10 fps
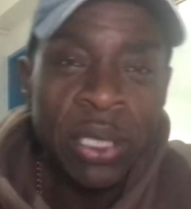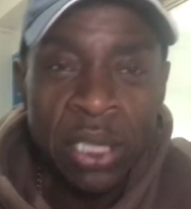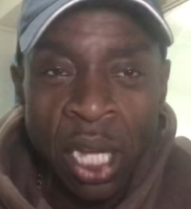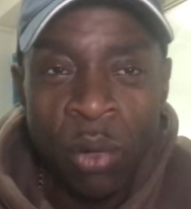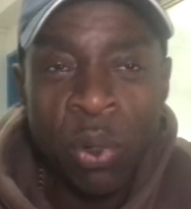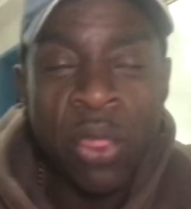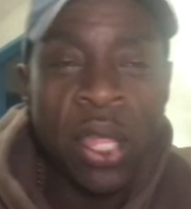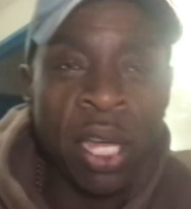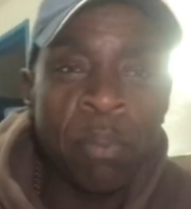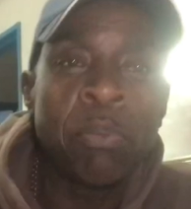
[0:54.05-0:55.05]
start with
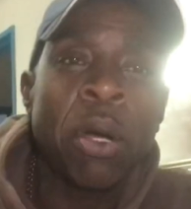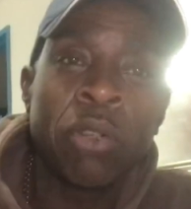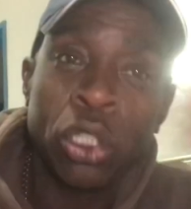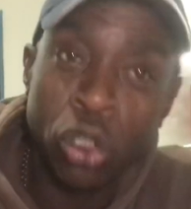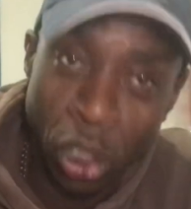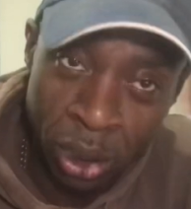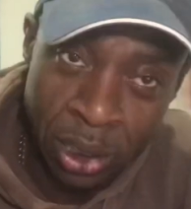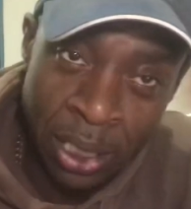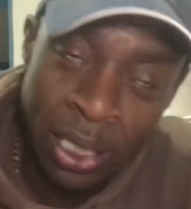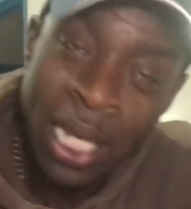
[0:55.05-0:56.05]
Boris
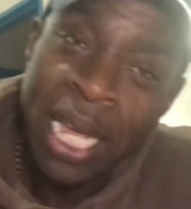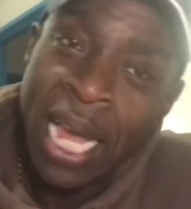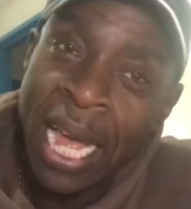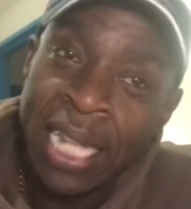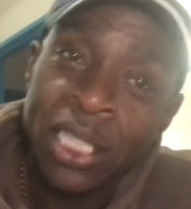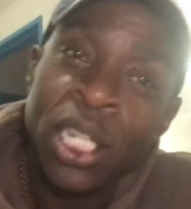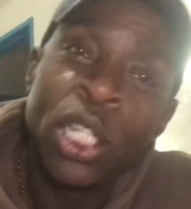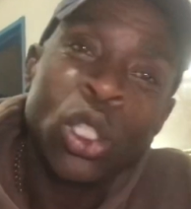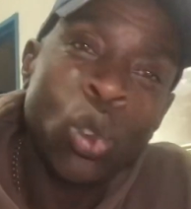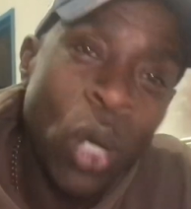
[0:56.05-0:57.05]
Johnson and
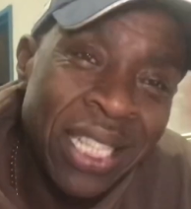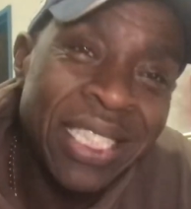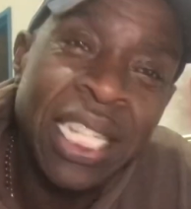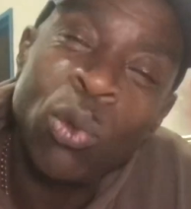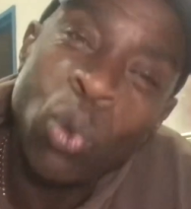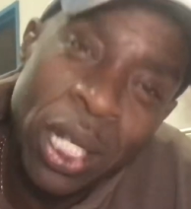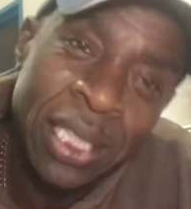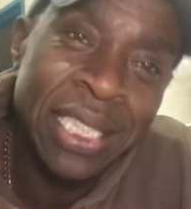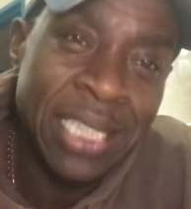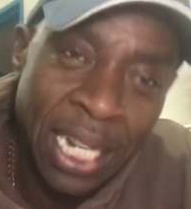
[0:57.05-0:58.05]
21
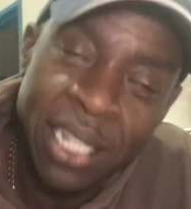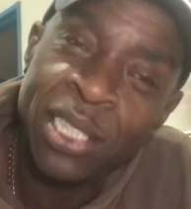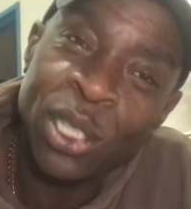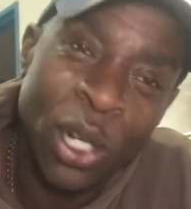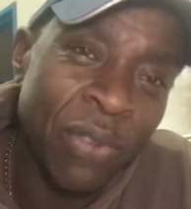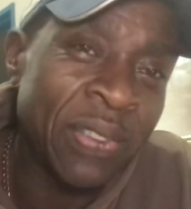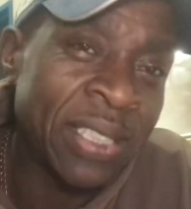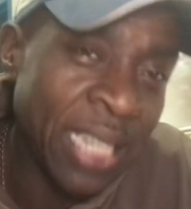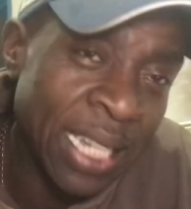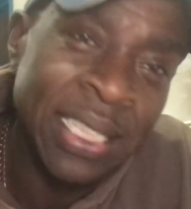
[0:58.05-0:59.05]
seconds of
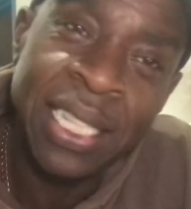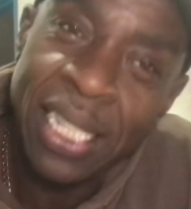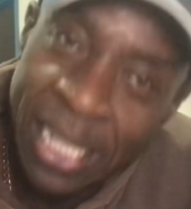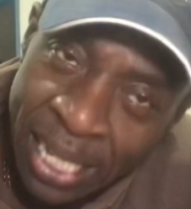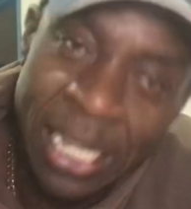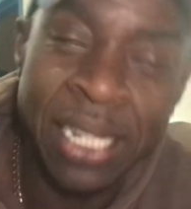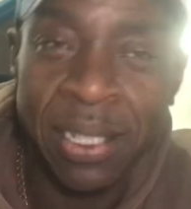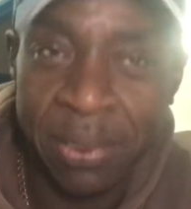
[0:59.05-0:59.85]
dead air.